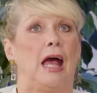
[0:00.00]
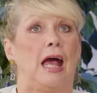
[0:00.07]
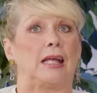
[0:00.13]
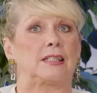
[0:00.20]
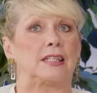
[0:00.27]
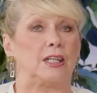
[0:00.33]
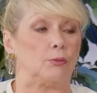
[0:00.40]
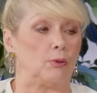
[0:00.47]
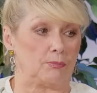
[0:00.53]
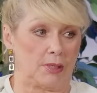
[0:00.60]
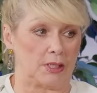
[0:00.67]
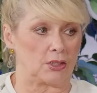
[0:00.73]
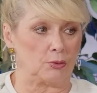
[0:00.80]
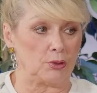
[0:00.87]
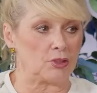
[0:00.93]
And he went
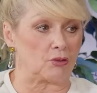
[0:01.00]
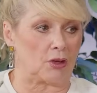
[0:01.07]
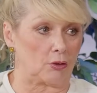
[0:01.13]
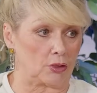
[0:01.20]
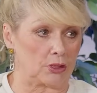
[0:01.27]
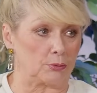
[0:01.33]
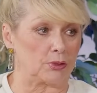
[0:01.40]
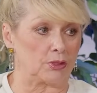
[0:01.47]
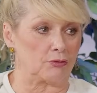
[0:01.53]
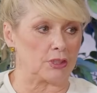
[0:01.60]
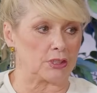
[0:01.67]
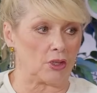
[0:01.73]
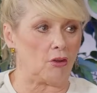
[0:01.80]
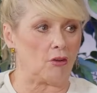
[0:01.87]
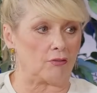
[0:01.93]
back to Israel because he was a
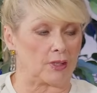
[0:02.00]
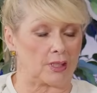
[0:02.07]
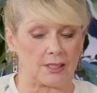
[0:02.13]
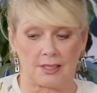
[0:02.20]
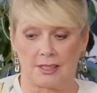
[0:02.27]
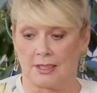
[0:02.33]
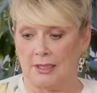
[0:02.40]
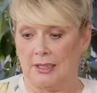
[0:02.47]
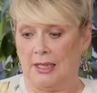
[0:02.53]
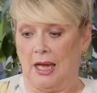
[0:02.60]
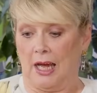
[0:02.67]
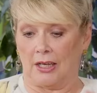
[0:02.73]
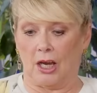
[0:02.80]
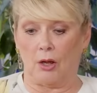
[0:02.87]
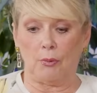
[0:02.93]
reservist.
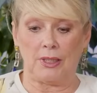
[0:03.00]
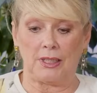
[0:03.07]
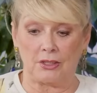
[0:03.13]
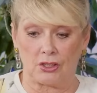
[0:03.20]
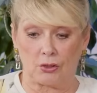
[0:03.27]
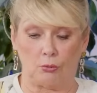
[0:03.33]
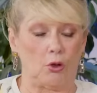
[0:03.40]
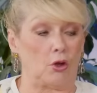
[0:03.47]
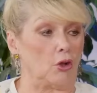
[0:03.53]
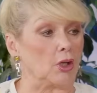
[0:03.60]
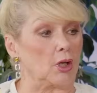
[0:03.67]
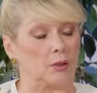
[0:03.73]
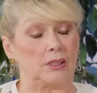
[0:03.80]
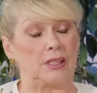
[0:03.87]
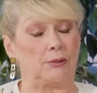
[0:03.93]
And I went into work
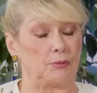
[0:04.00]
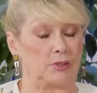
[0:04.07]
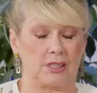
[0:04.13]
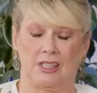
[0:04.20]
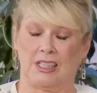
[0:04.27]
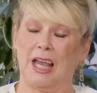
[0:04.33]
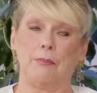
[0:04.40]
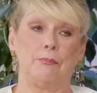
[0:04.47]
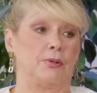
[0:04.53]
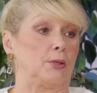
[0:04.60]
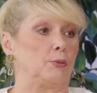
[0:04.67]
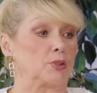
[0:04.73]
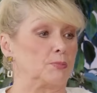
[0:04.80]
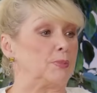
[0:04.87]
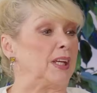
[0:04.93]
and it was the company
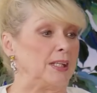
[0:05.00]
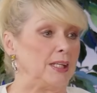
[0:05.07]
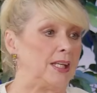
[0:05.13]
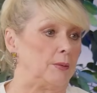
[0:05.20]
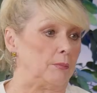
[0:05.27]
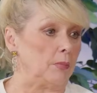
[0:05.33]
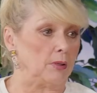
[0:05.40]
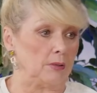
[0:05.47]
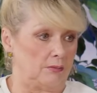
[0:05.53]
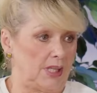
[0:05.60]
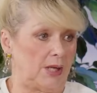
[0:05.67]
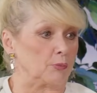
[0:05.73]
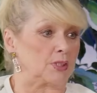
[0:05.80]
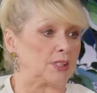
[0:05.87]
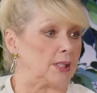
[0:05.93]
was me and him.
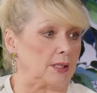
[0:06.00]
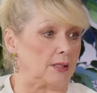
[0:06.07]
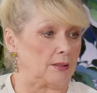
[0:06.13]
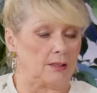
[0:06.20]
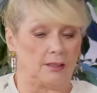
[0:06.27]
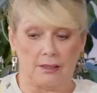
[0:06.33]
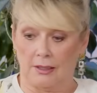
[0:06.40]
That was it.